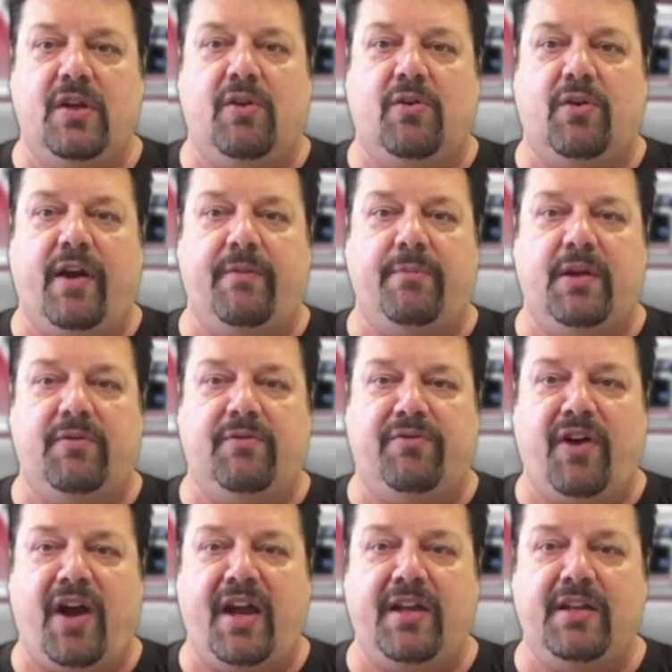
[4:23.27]
or have been
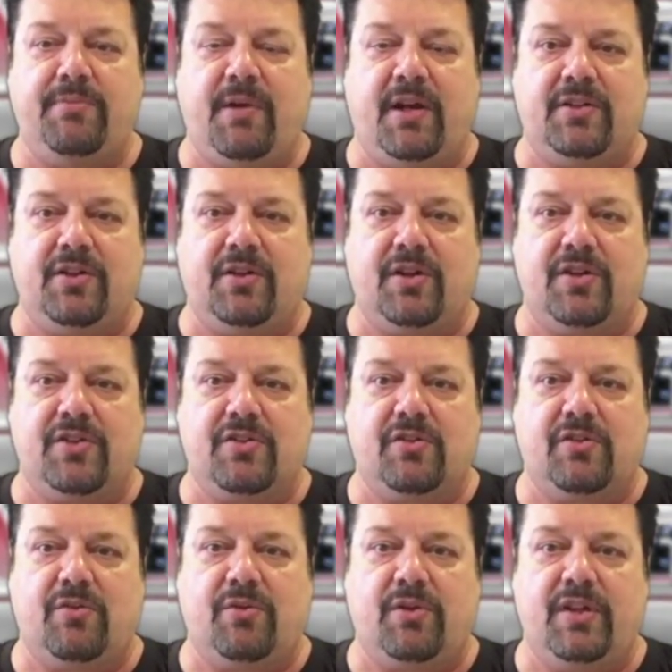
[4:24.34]
fined by Turkish
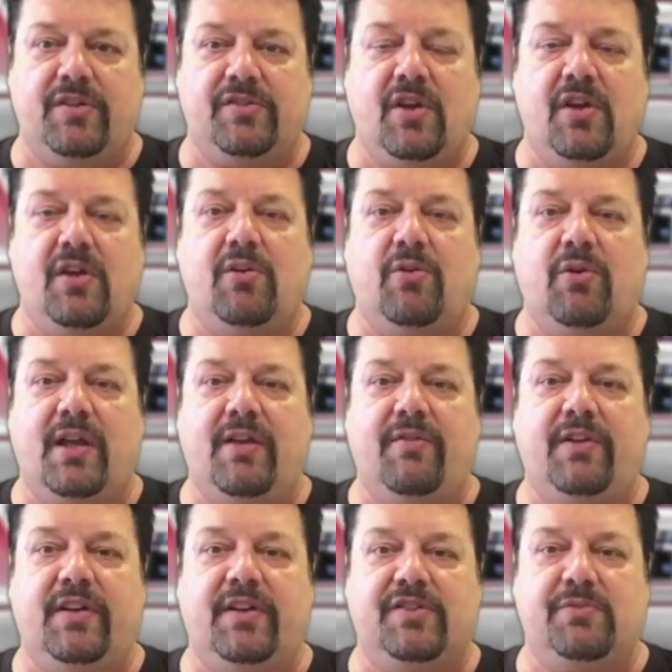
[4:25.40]
authorities or
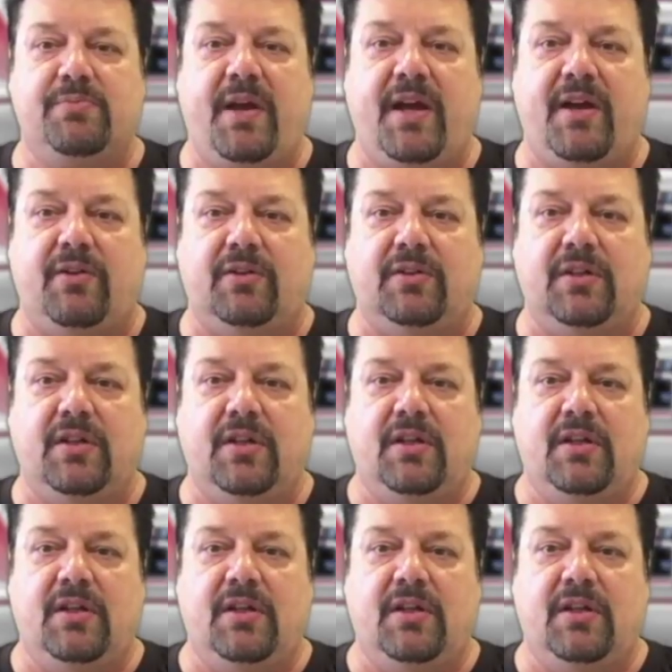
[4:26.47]
even expelled